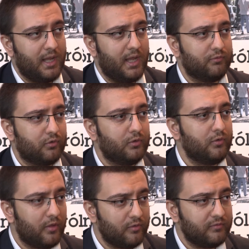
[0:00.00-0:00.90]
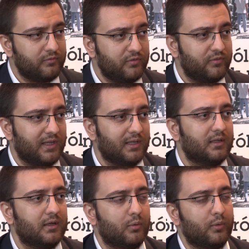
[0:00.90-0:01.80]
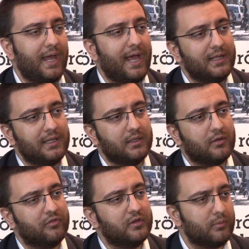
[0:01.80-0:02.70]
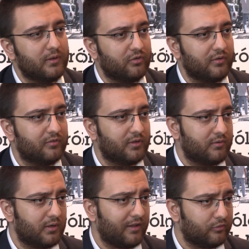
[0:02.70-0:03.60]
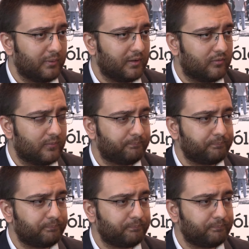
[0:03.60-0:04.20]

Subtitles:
And for 2015, we had in consideration several aspects.